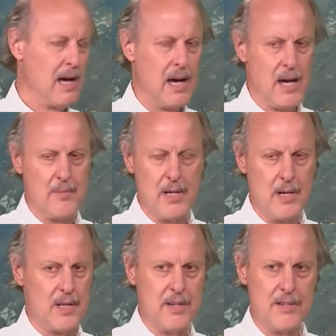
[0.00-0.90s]

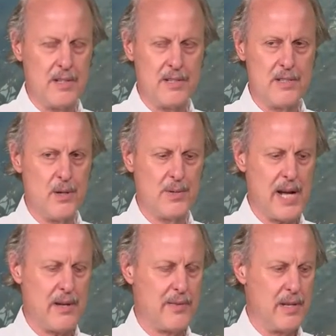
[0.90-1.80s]
There's no
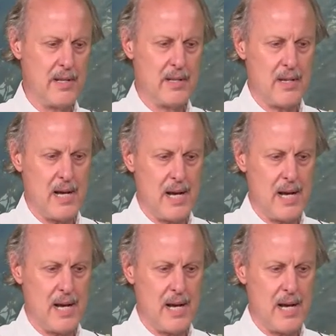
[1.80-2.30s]
doubt that